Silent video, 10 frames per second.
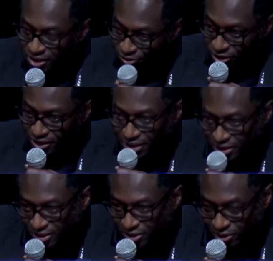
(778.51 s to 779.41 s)
as a
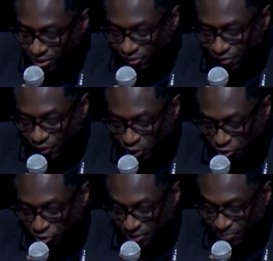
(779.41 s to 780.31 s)
resistant
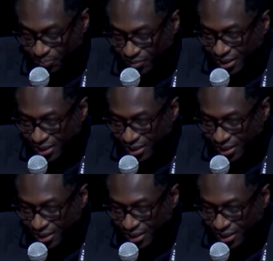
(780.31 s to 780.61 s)
futurism,